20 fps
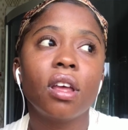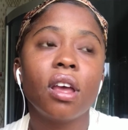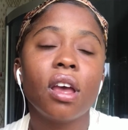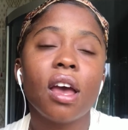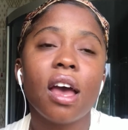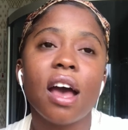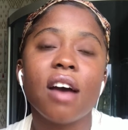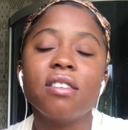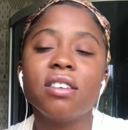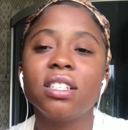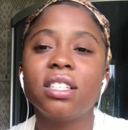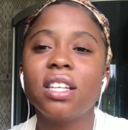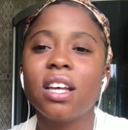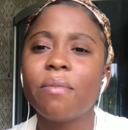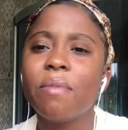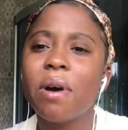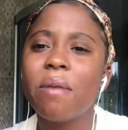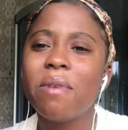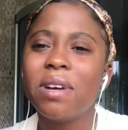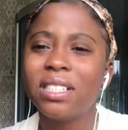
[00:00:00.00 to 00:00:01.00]
I was there by
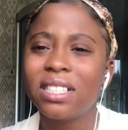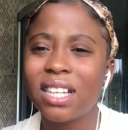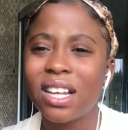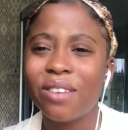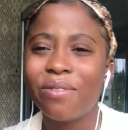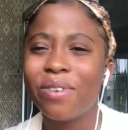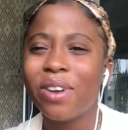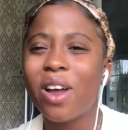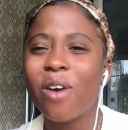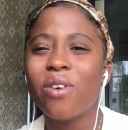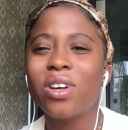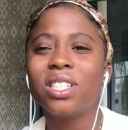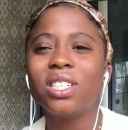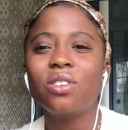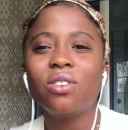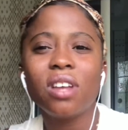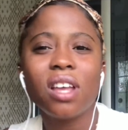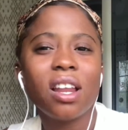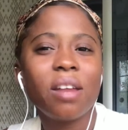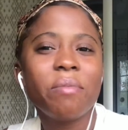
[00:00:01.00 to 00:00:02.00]
myself and I was
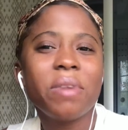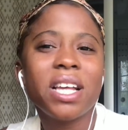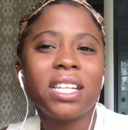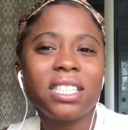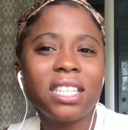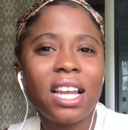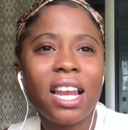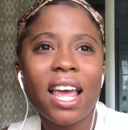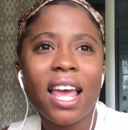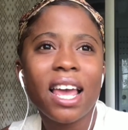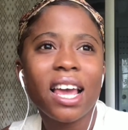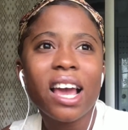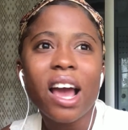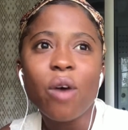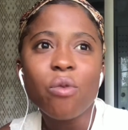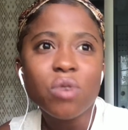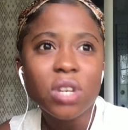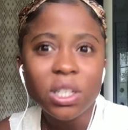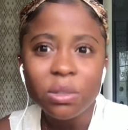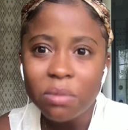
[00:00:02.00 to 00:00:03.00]
looking at me. I said like, I
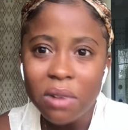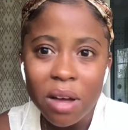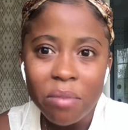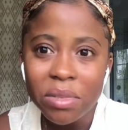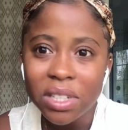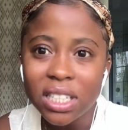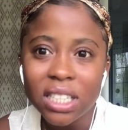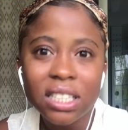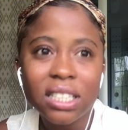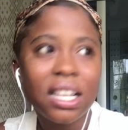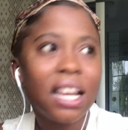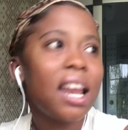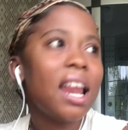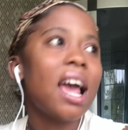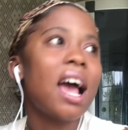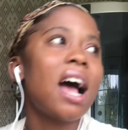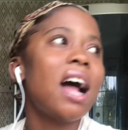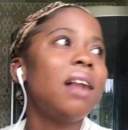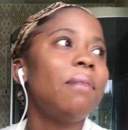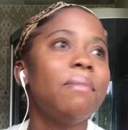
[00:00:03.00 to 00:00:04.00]
wish for my sister there.
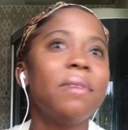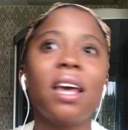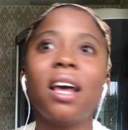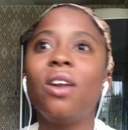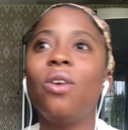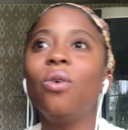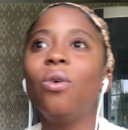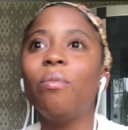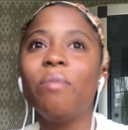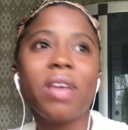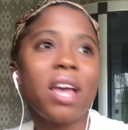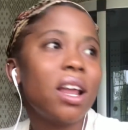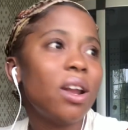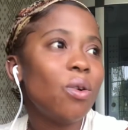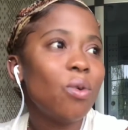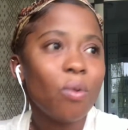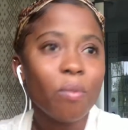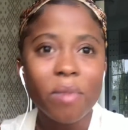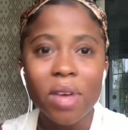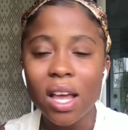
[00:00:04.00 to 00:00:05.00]
Me, I look. I
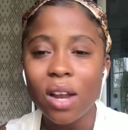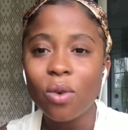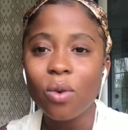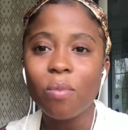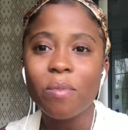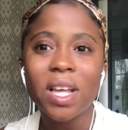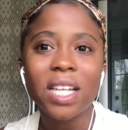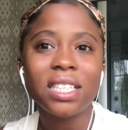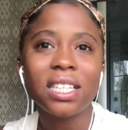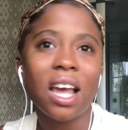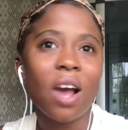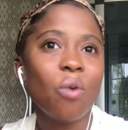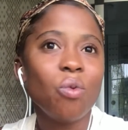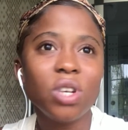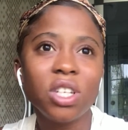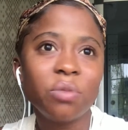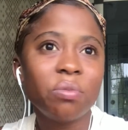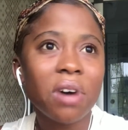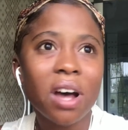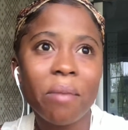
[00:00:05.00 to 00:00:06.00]
say, I wish
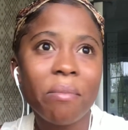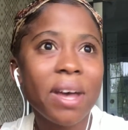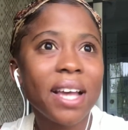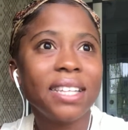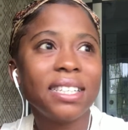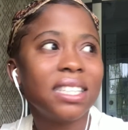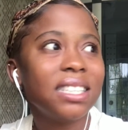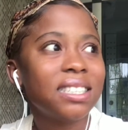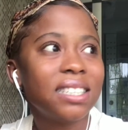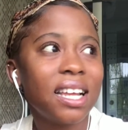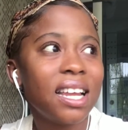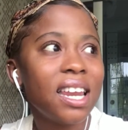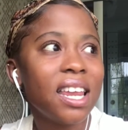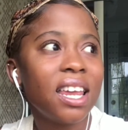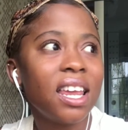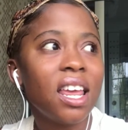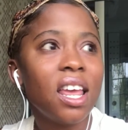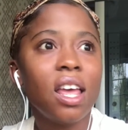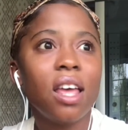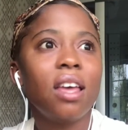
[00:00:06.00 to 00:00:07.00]
for my sister there.
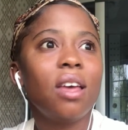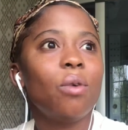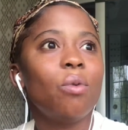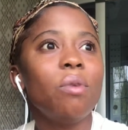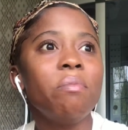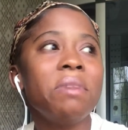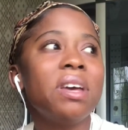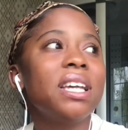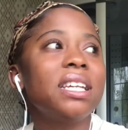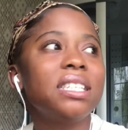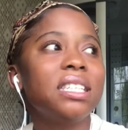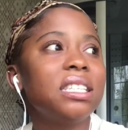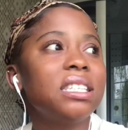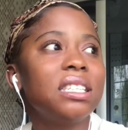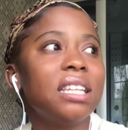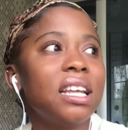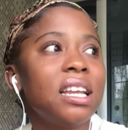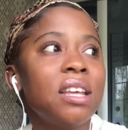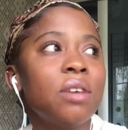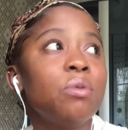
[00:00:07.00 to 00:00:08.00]
When my sister
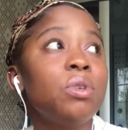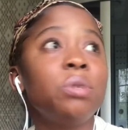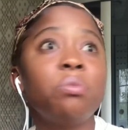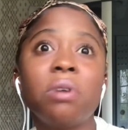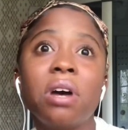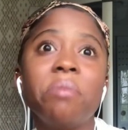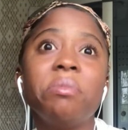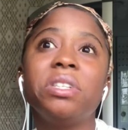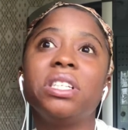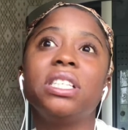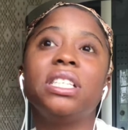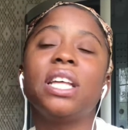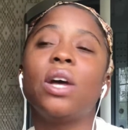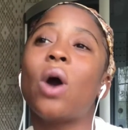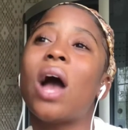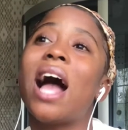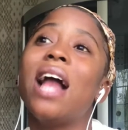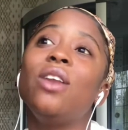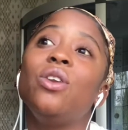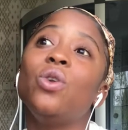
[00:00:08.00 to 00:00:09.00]
there, wish for my sister.
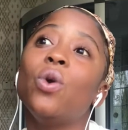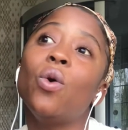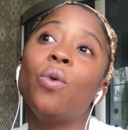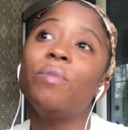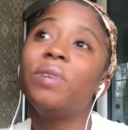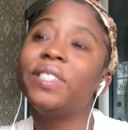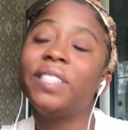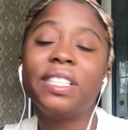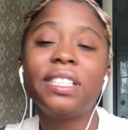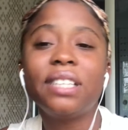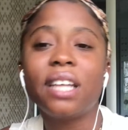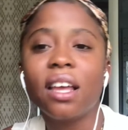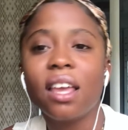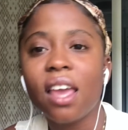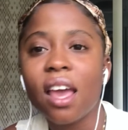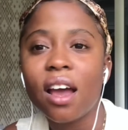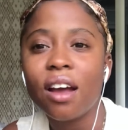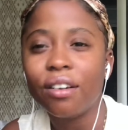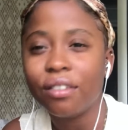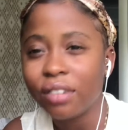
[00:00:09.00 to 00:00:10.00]
I know my sister
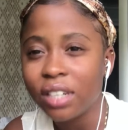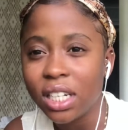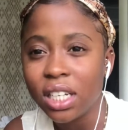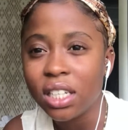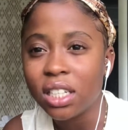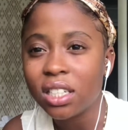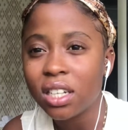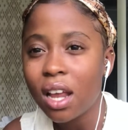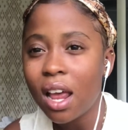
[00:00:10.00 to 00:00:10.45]
can't reach.